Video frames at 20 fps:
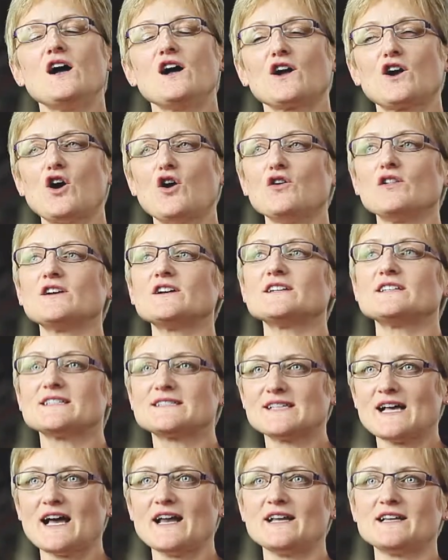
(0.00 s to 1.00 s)
Kohler
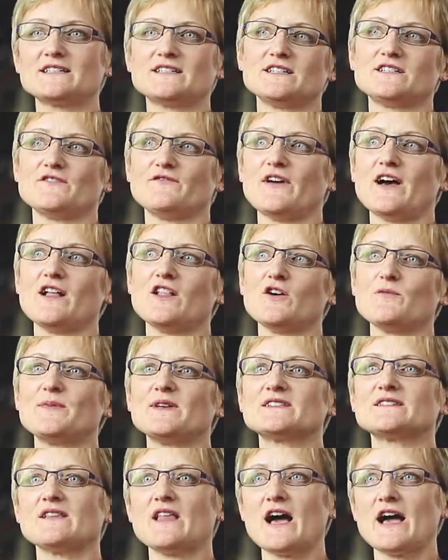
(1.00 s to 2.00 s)
decided to develop
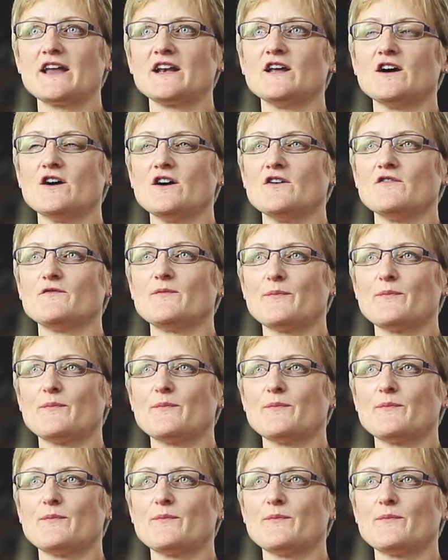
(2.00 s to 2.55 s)
its line of